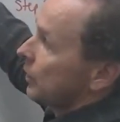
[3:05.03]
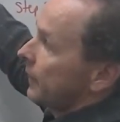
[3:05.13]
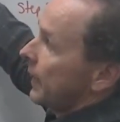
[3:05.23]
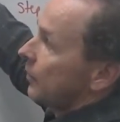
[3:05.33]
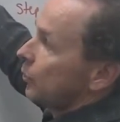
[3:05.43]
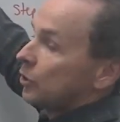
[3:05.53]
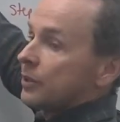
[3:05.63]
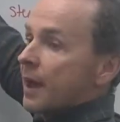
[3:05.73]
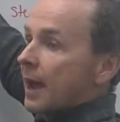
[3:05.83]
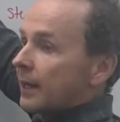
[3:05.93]
of x, which is
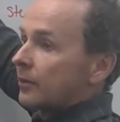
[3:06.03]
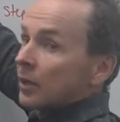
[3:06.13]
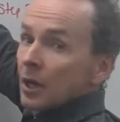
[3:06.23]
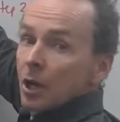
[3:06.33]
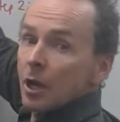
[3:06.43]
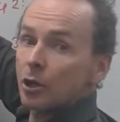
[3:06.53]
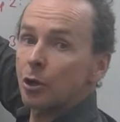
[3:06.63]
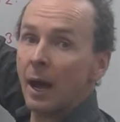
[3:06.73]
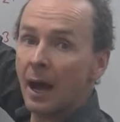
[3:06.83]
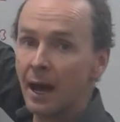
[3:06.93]
8.
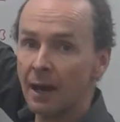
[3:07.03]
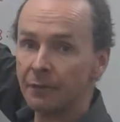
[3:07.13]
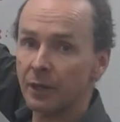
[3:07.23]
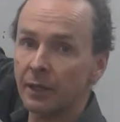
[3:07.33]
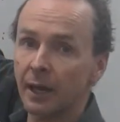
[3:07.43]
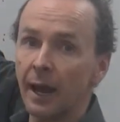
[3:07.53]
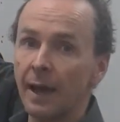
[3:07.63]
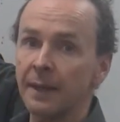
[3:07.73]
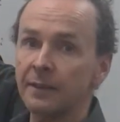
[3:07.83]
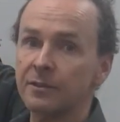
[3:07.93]
You halve it and
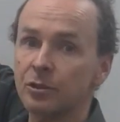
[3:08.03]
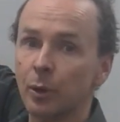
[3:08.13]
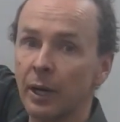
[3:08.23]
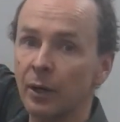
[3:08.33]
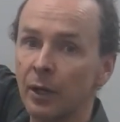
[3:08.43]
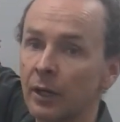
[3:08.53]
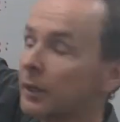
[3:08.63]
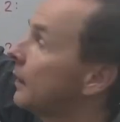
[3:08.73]
then square it.